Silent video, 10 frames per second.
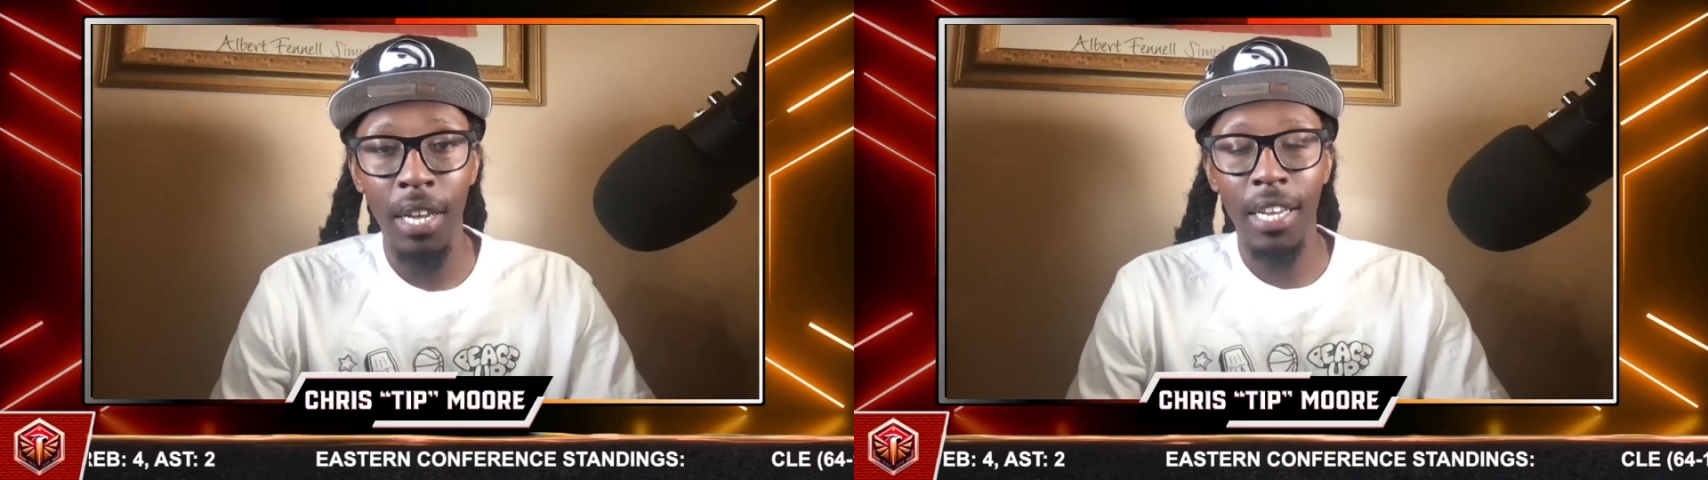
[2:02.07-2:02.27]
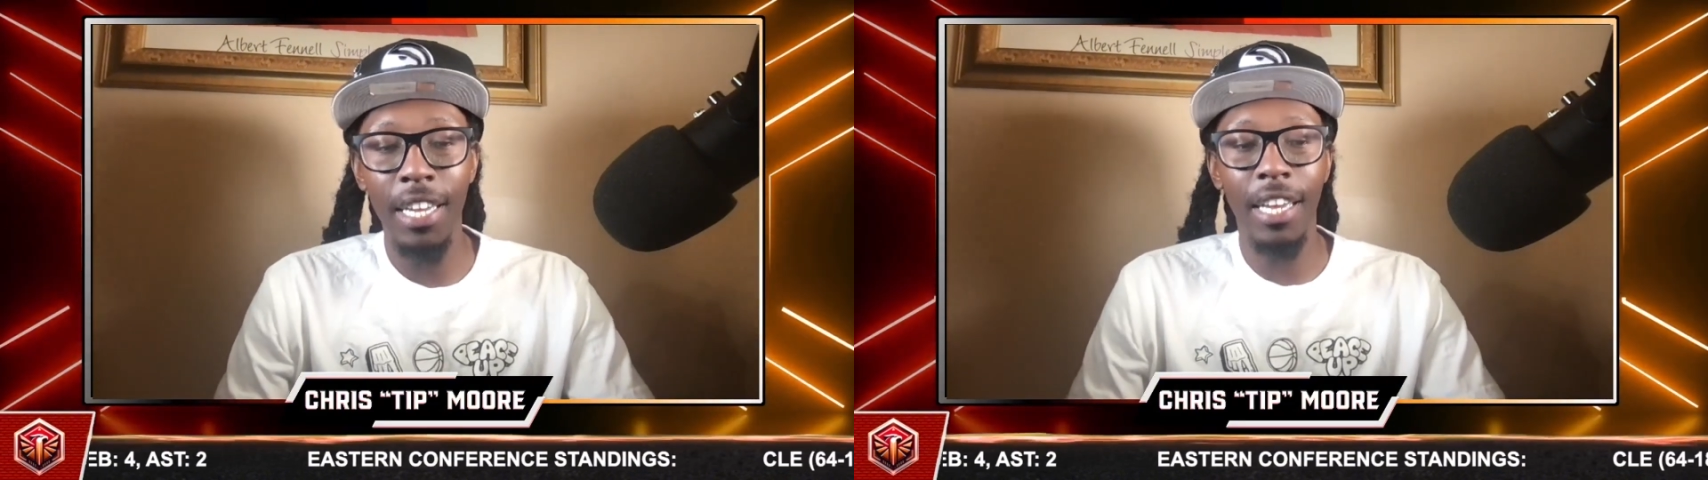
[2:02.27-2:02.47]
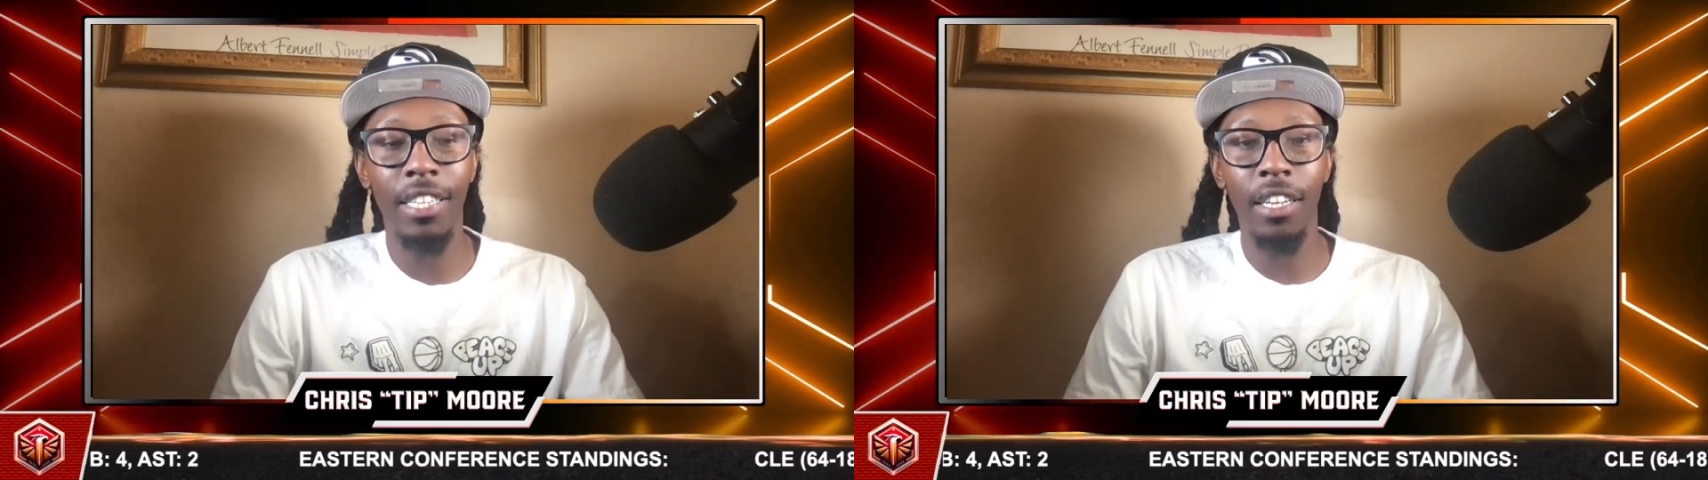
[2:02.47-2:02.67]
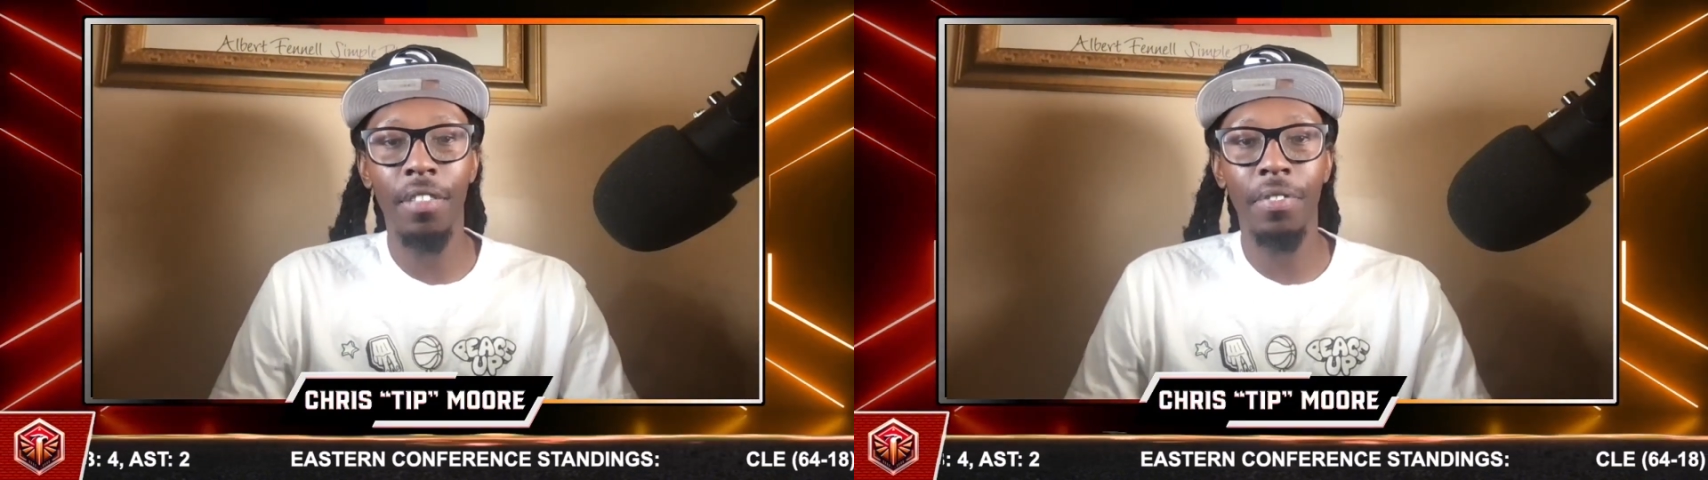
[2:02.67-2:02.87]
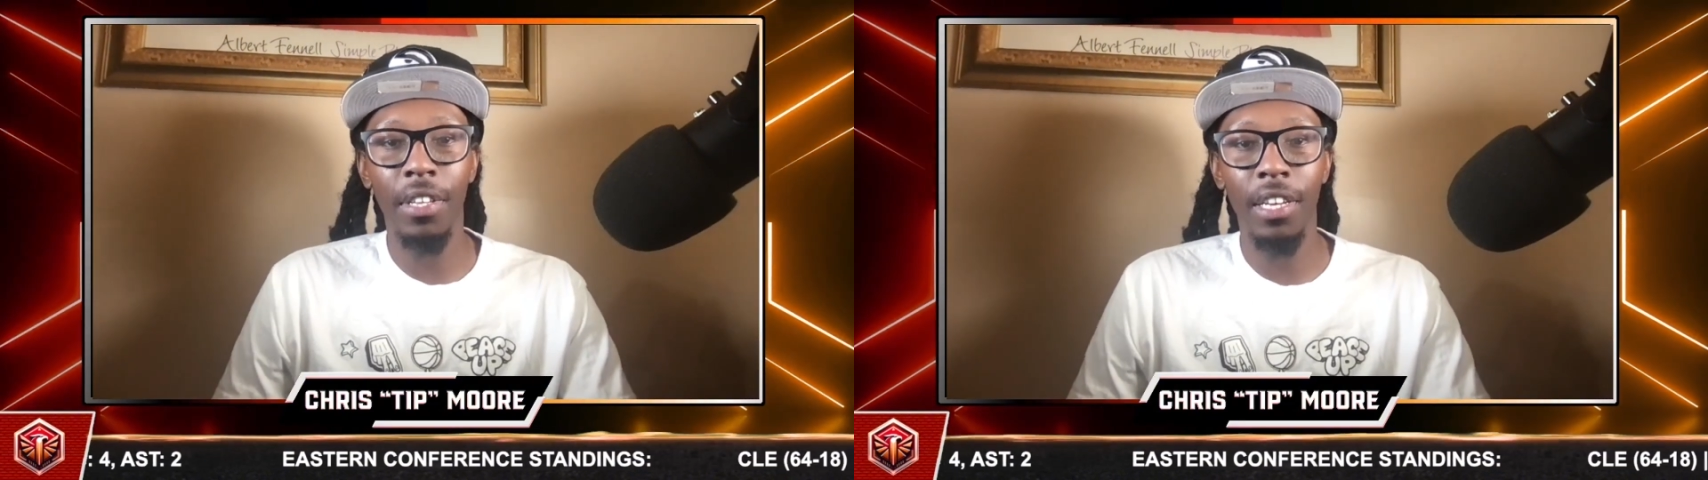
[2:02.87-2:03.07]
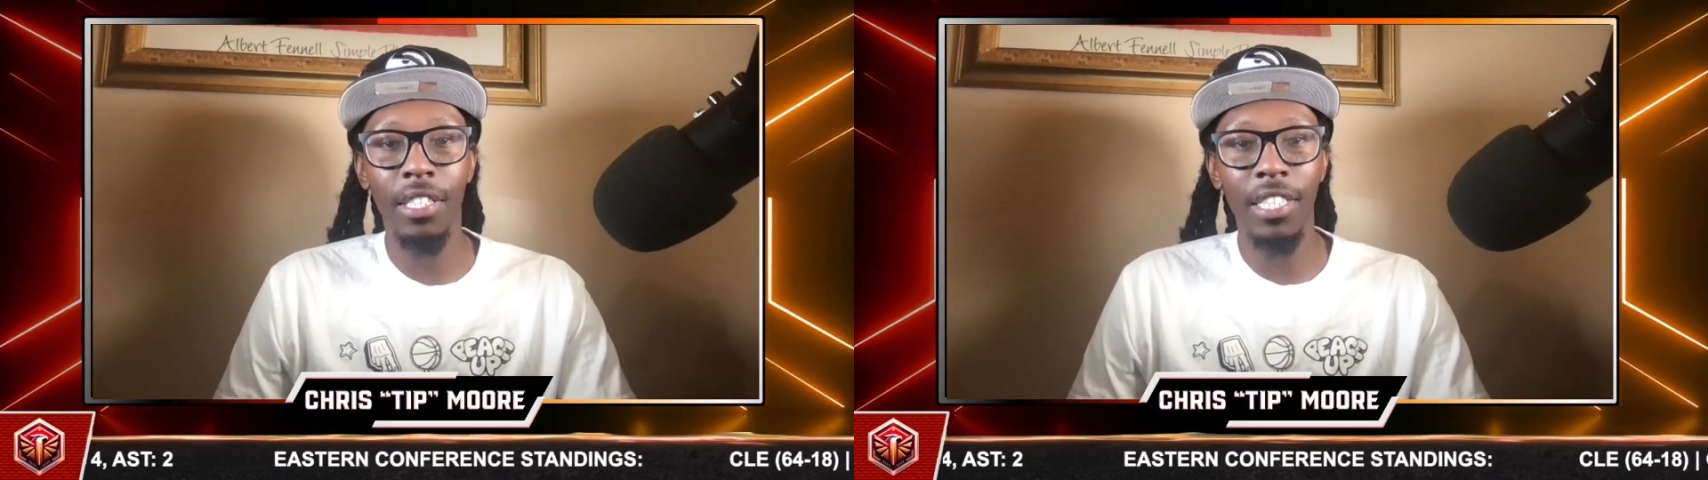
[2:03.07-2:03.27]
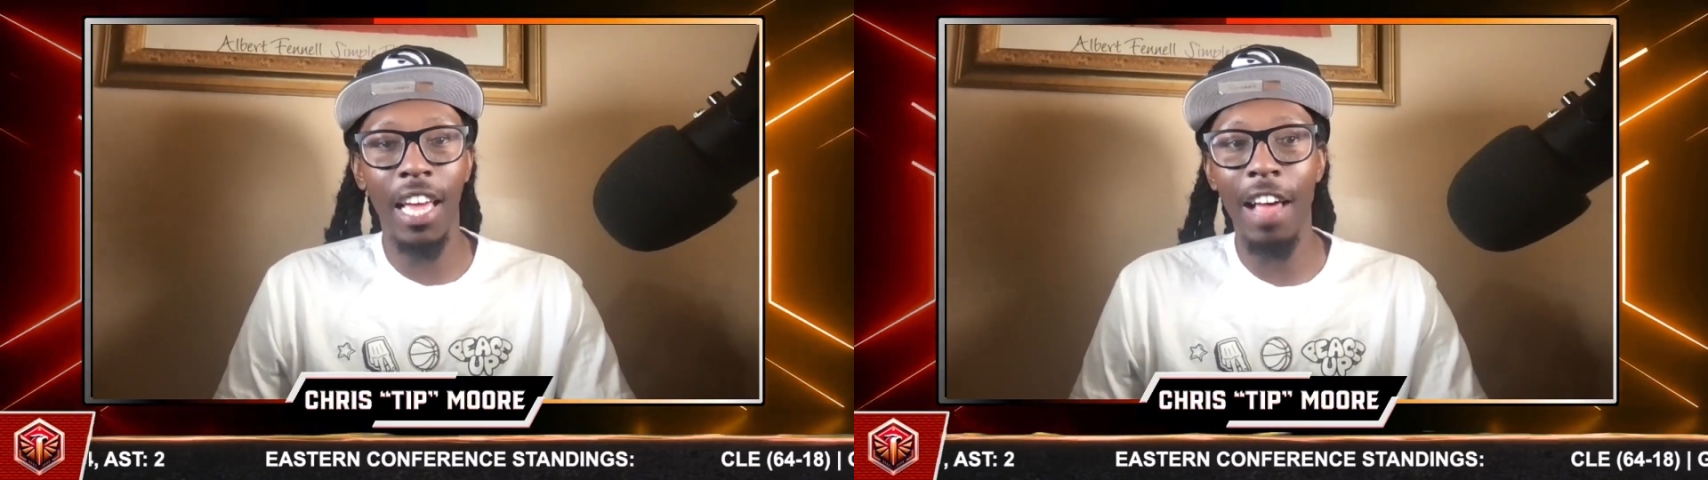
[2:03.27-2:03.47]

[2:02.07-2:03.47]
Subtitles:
he had done things that